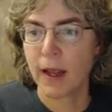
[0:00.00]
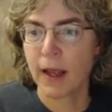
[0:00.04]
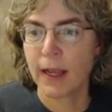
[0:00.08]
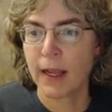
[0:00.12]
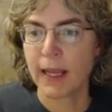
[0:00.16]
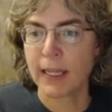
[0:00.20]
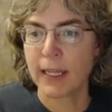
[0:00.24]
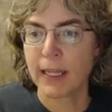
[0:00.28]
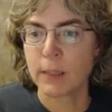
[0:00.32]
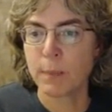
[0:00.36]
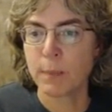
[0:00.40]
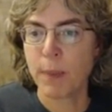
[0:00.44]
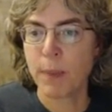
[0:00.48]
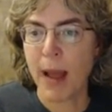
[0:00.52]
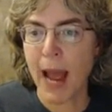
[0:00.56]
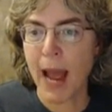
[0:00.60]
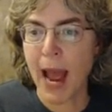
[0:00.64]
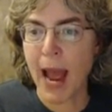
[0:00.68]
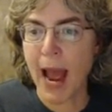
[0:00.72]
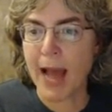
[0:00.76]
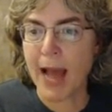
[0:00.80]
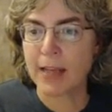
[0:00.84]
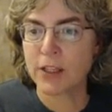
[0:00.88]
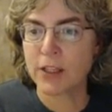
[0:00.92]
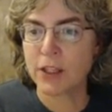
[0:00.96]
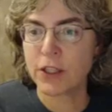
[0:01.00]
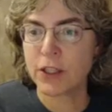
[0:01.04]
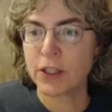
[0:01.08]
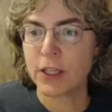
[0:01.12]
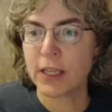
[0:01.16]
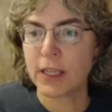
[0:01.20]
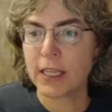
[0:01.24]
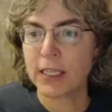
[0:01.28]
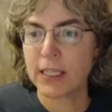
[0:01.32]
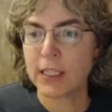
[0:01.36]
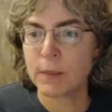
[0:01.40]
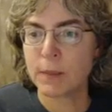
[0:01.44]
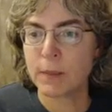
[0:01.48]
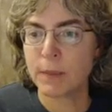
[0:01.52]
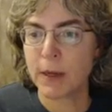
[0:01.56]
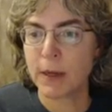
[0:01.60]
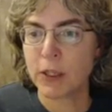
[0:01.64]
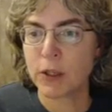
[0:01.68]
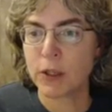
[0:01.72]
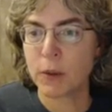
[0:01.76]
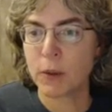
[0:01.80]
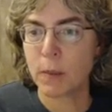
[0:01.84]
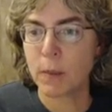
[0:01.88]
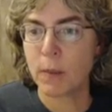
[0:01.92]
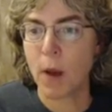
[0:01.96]
gets passed to these
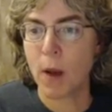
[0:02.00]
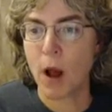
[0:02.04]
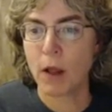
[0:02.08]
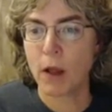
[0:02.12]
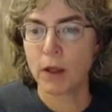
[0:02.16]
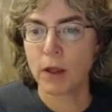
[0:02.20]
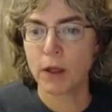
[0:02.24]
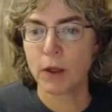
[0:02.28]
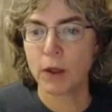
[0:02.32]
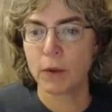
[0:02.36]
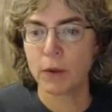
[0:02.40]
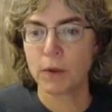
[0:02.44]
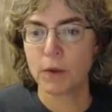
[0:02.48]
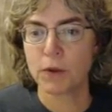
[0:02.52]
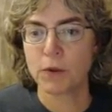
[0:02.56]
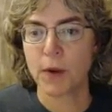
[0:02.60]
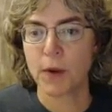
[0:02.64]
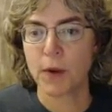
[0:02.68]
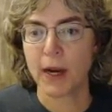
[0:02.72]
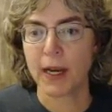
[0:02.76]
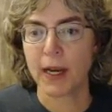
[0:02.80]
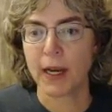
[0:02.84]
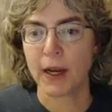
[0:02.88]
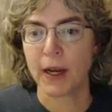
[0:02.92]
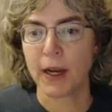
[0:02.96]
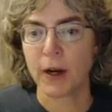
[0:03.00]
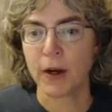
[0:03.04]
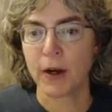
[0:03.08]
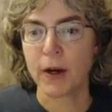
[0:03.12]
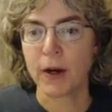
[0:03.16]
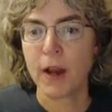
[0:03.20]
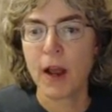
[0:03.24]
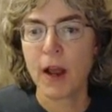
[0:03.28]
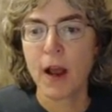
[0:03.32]
special molecules right here,